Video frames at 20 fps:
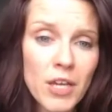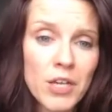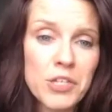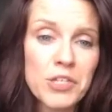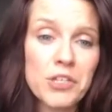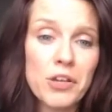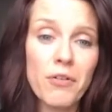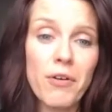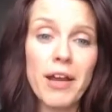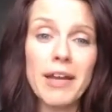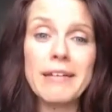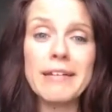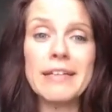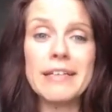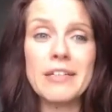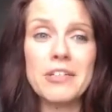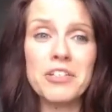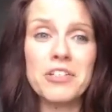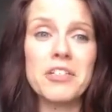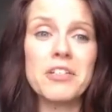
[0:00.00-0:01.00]
So I
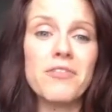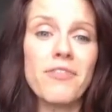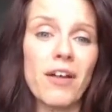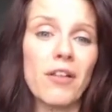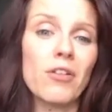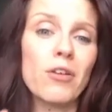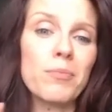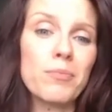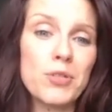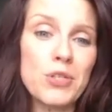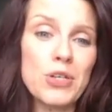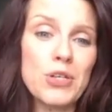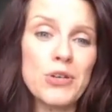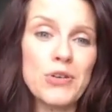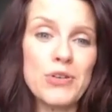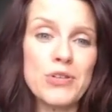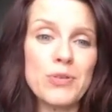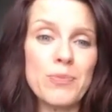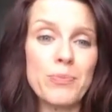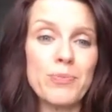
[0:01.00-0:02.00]
needed to develop
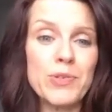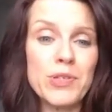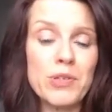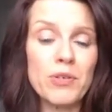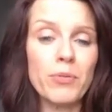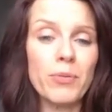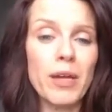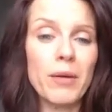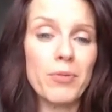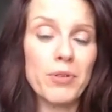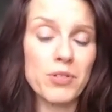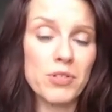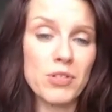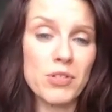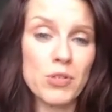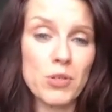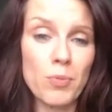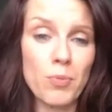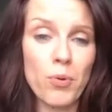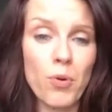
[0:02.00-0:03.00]
too to still be able to
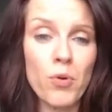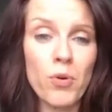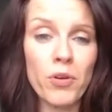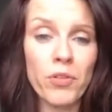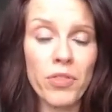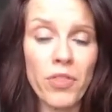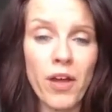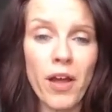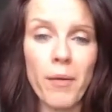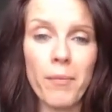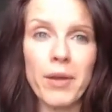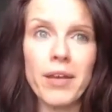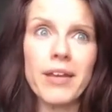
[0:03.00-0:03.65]
support them.